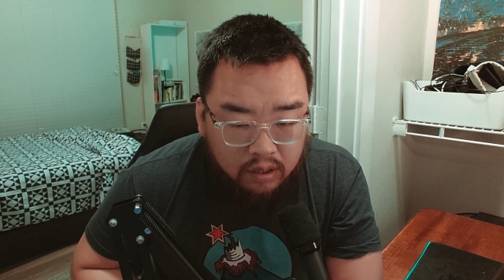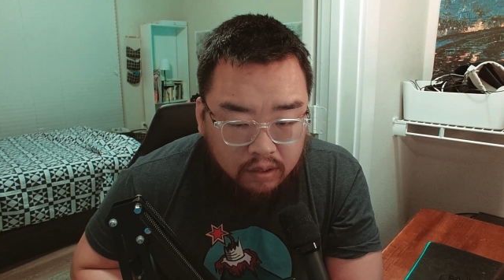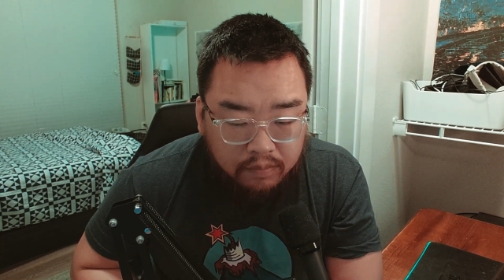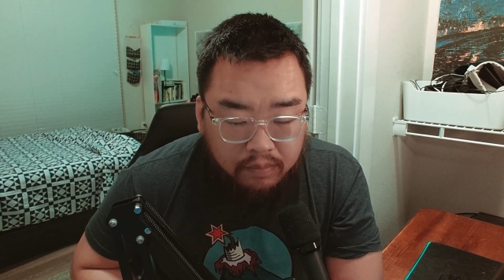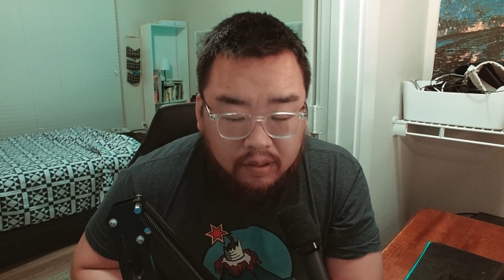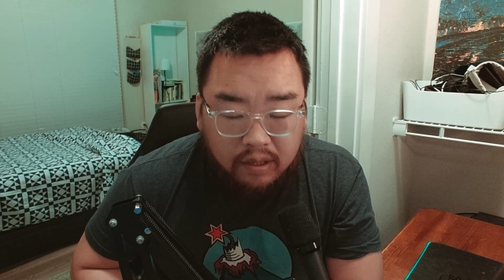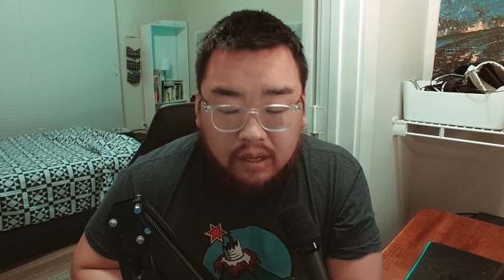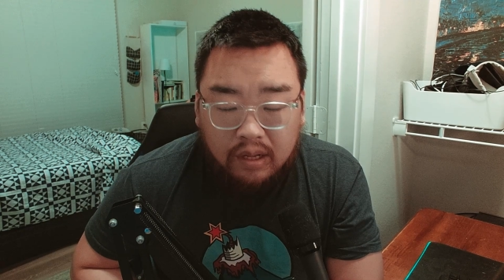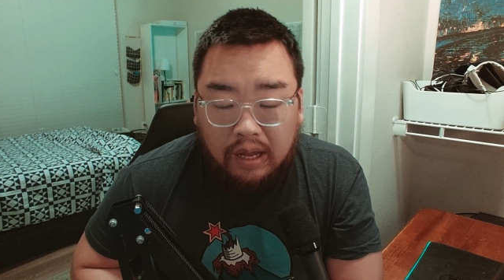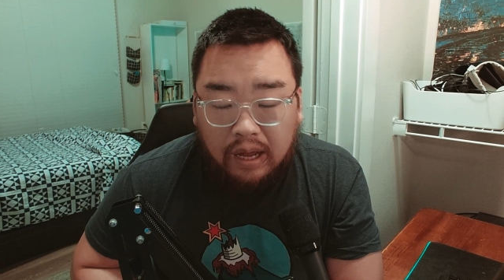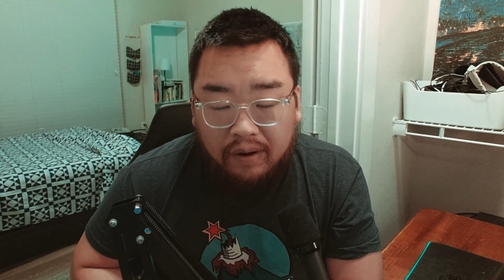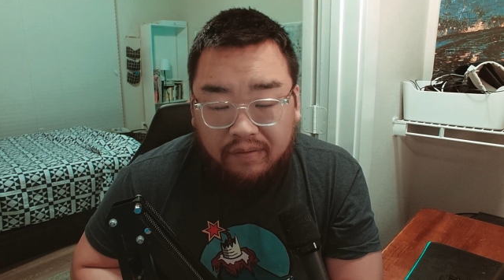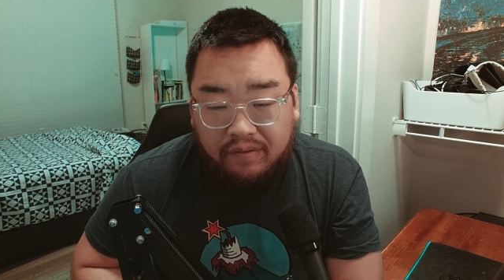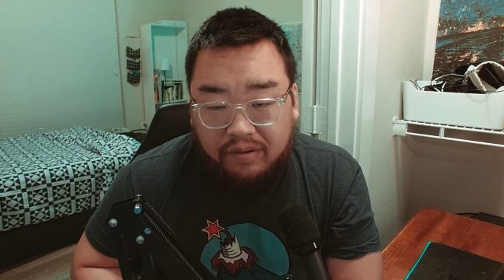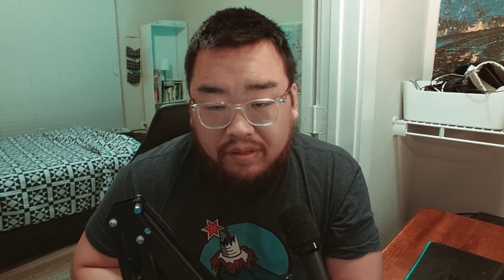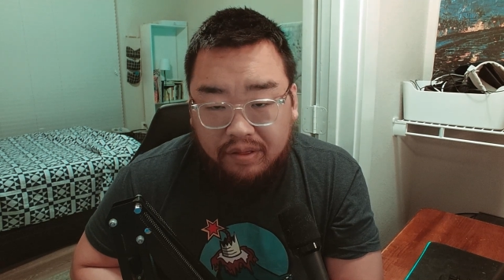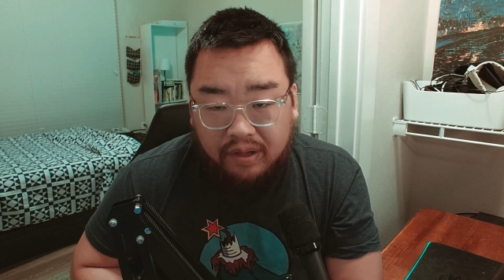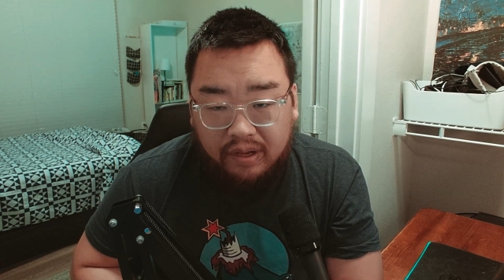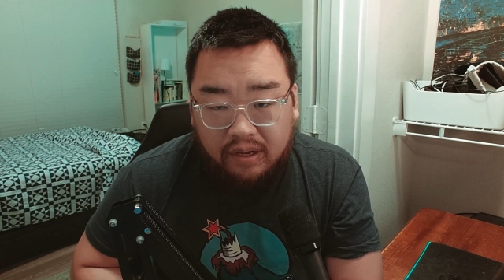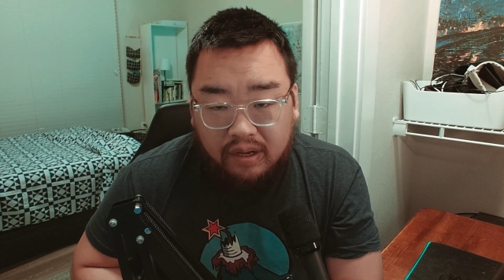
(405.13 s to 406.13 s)
But
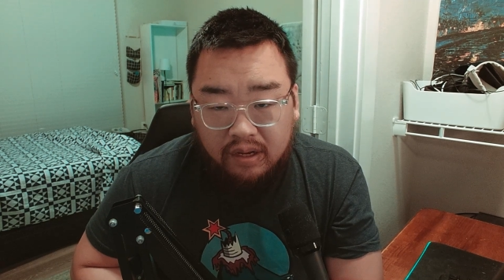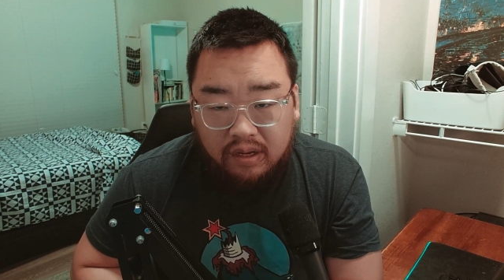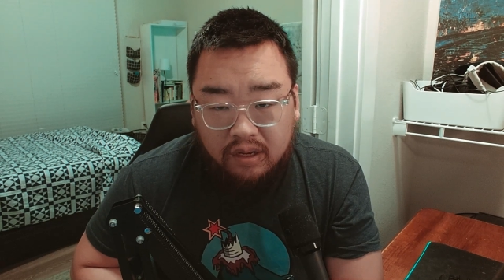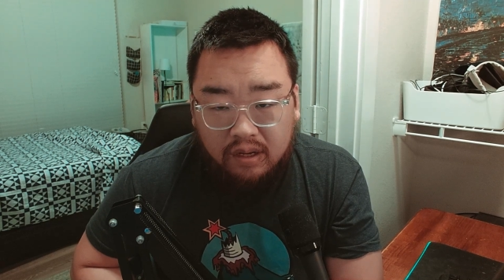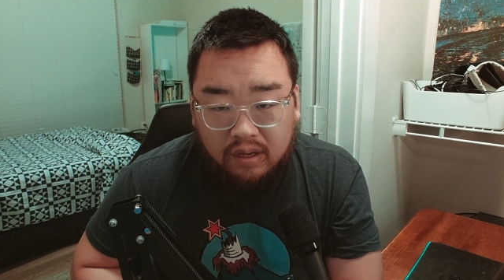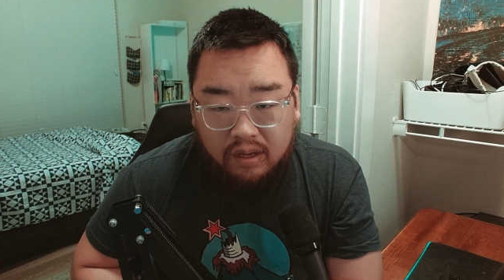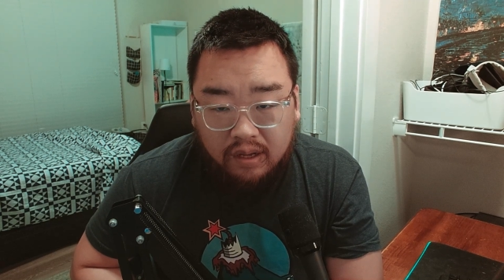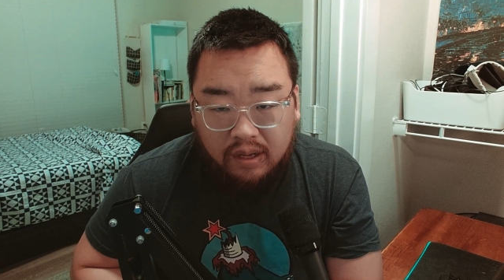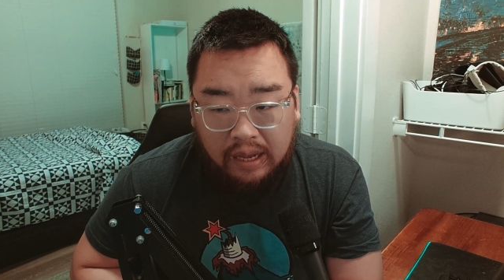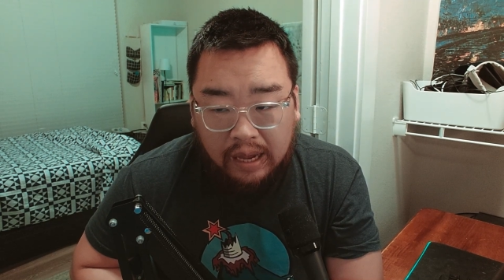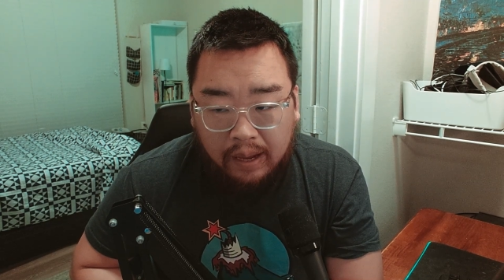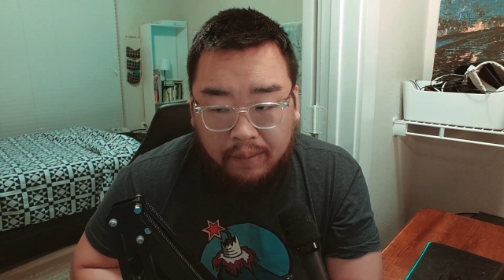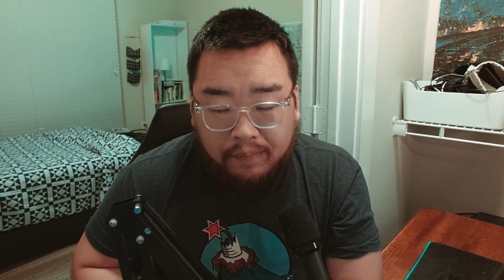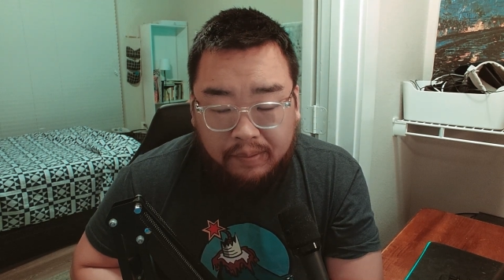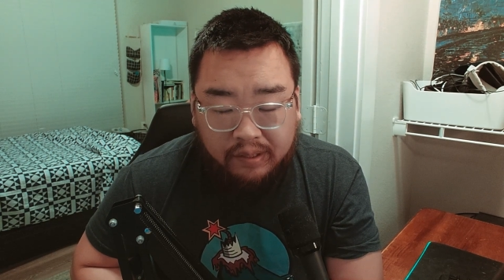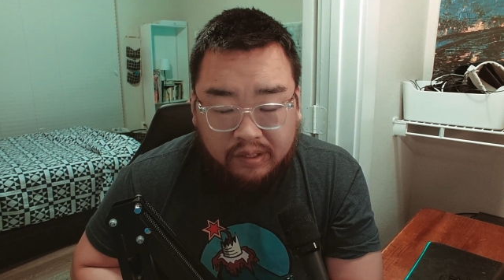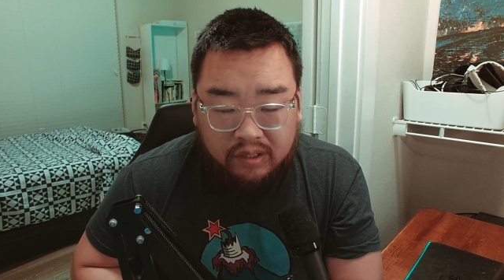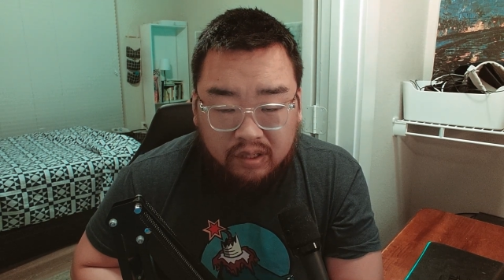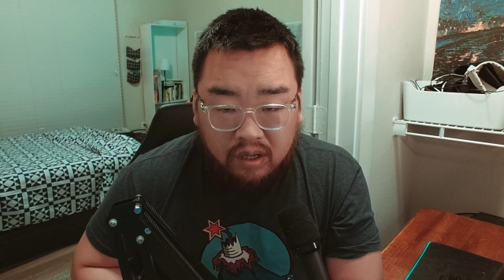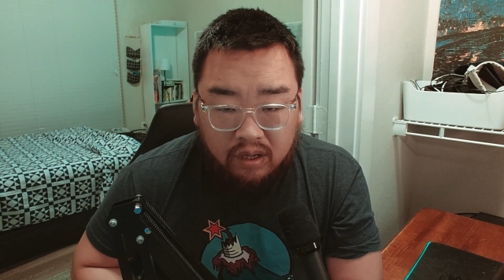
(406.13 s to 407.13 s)
everything can't
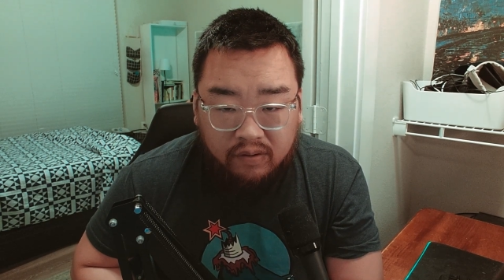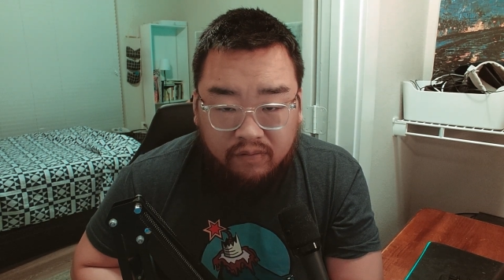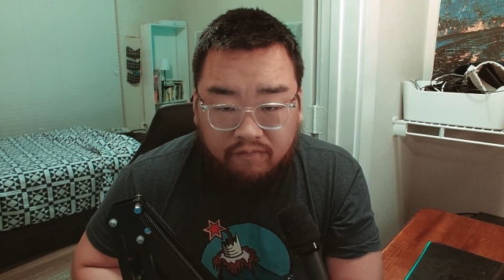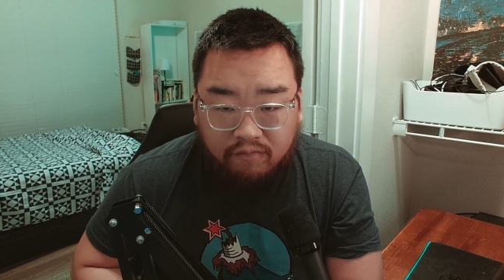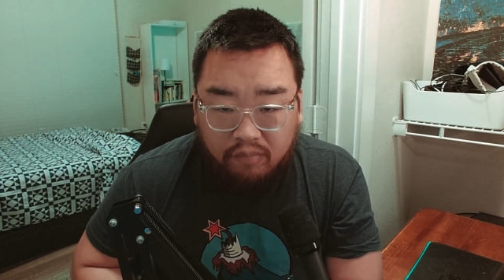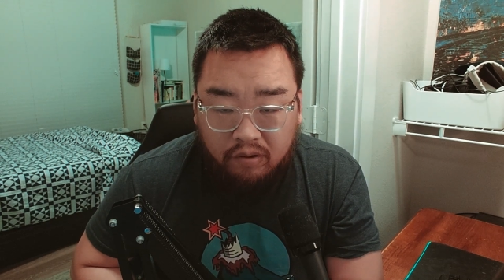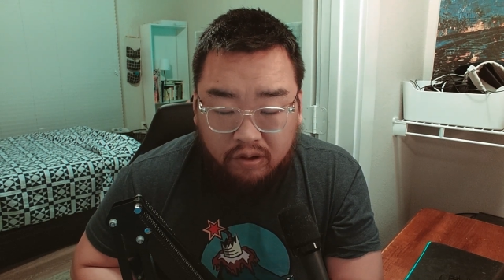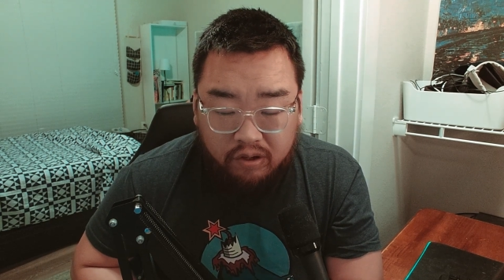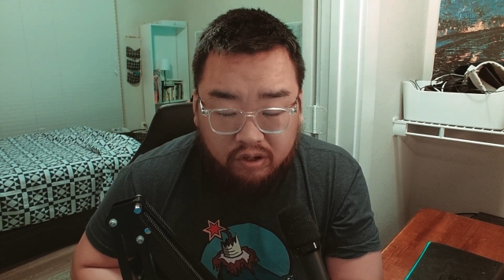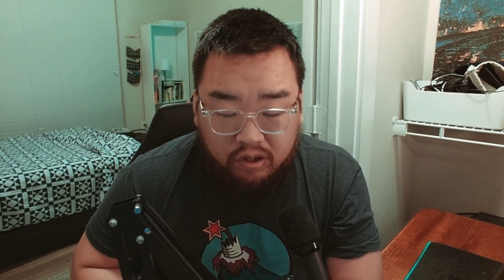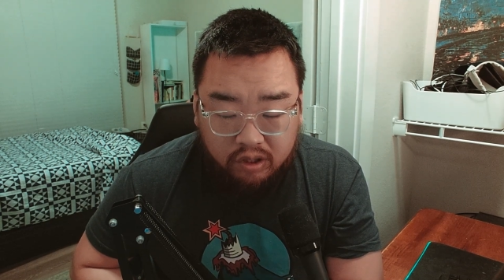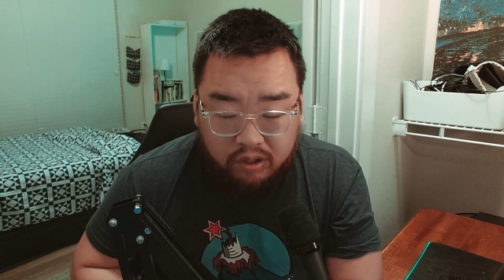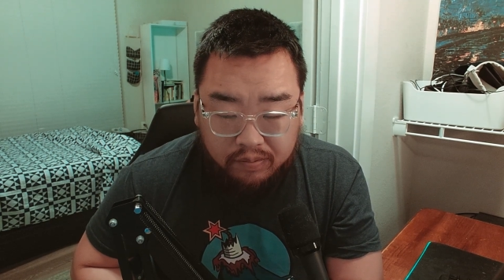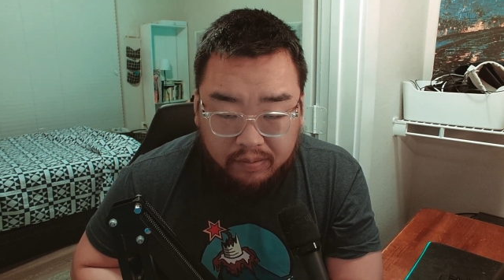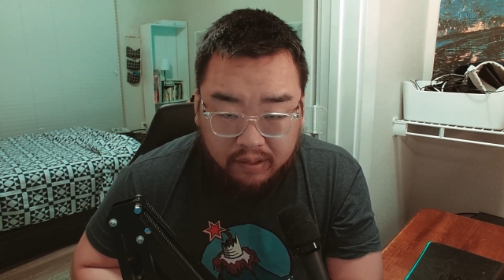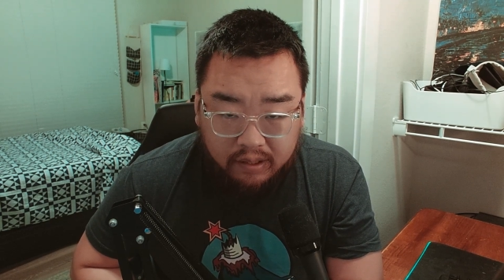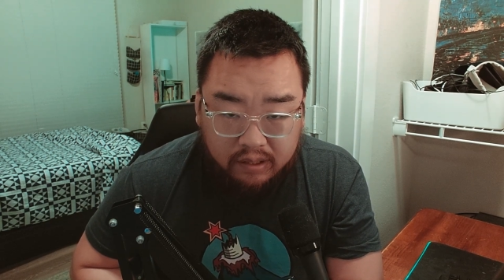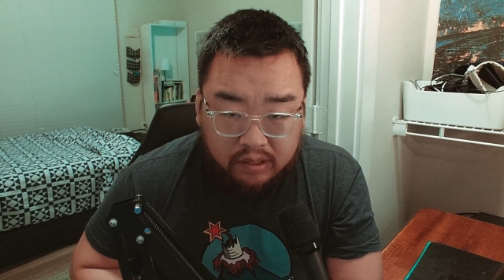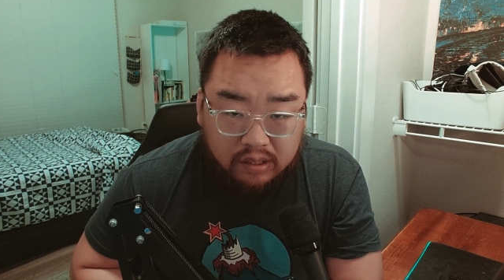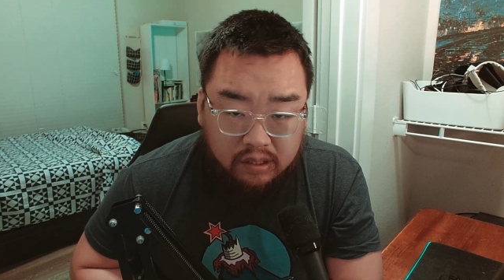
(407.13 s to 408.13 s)
be solved with just
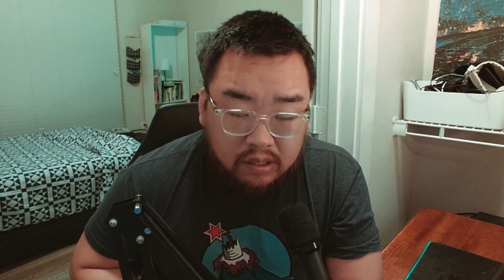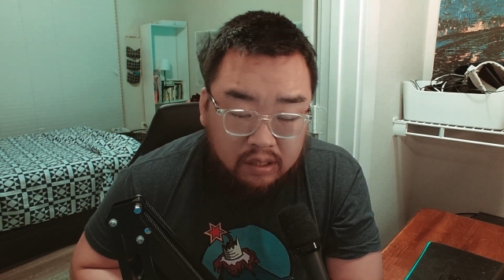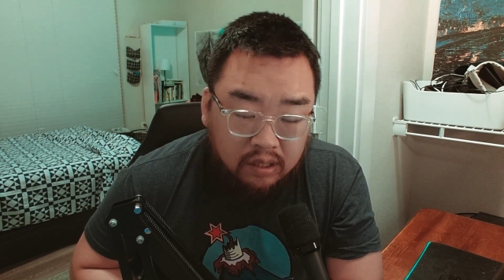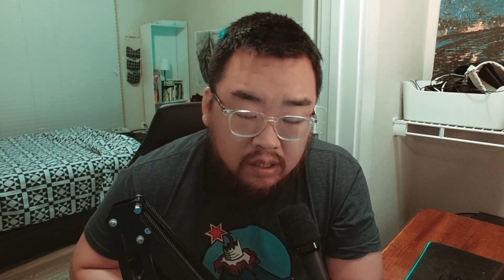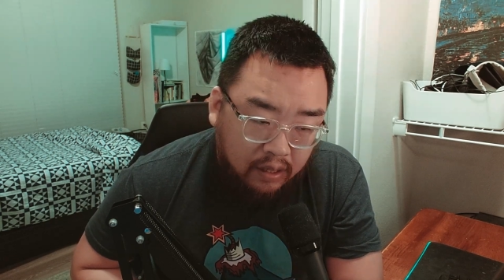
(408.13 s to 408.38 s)
meds.